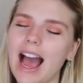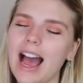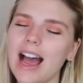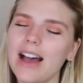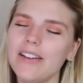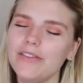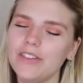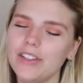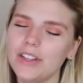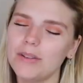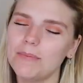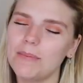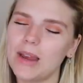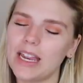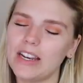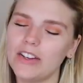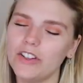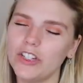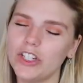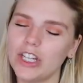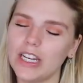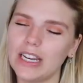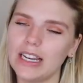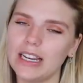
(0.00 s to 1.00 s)
Have to
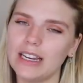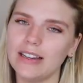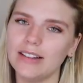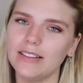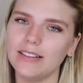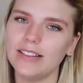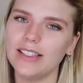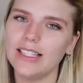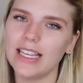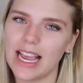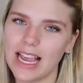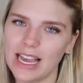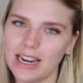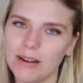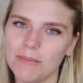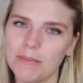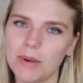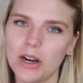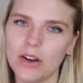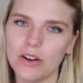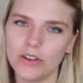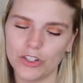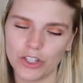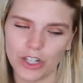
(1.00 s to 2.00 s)
mention Tana
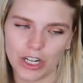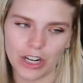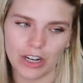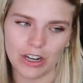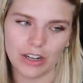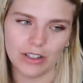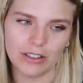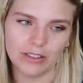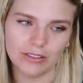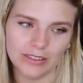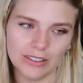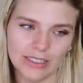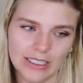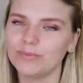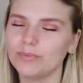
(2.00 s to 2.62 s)
Mojo,